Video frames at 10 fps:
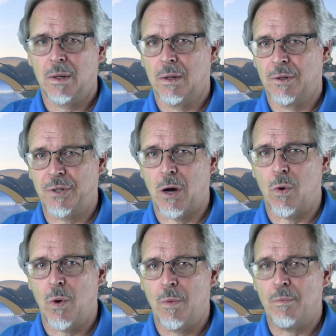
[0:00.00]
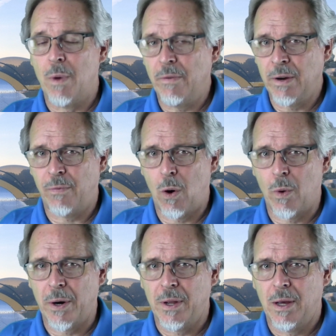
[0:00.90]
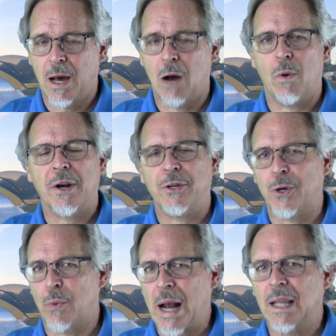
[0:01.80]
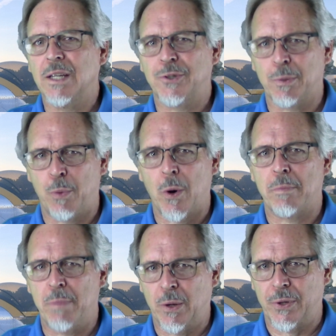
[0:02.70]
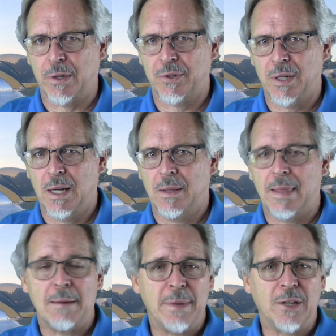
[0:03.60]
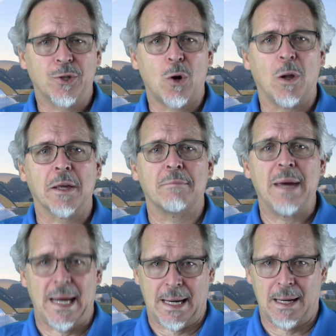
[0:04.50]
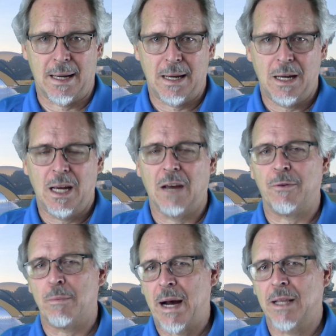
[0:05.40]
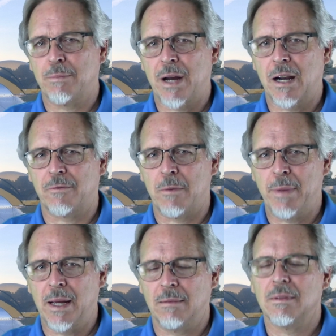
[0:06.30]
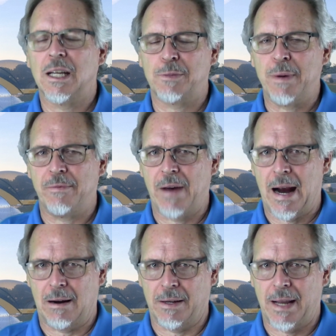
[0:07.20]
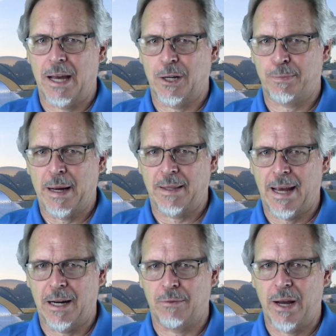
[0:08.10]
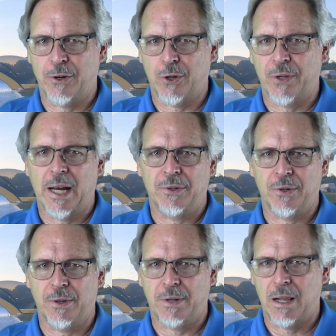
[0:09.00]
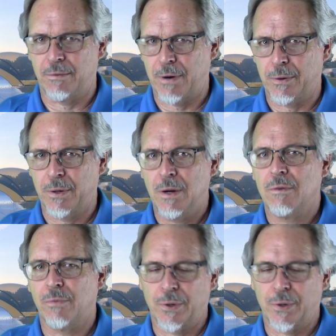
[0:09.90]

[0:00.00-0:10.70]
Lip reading: So moving forward, I want to directly support builders. That means calling me. If you're buying the product from me, let's be fair and not expect Dan and Rachel to answer the telephone for